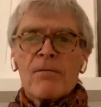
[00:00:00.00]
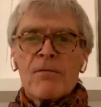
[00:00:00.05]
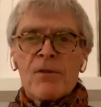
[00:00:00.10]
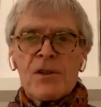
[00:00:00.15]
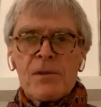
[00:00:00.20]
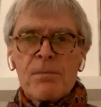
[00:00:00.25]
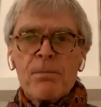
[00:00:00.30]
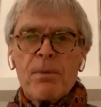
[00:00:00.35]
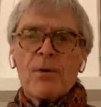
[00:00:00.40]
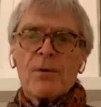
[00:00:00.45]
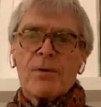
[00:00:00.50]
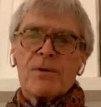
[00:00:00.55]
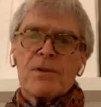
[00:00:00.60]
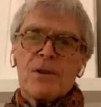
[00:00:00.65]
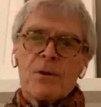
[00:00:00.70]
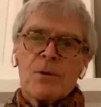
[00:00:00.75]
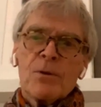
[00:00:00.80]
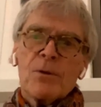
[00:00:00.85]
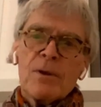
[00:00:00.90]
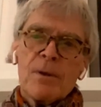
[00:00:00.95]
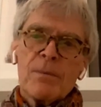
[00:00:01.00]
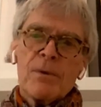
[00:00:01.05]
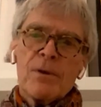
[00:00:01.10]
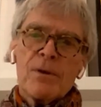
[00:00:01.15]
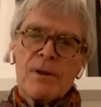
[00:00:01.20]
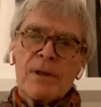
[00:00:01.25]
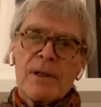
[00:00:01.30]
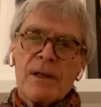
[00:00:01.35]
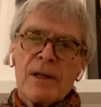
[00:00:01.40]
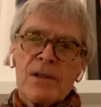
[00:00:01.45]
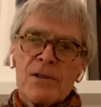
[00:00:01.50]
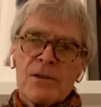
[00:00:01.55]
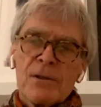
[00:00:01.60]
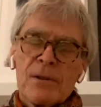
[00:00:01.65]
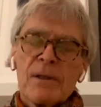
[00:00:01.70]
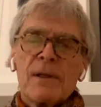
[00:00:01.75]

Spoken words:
respond to your communication.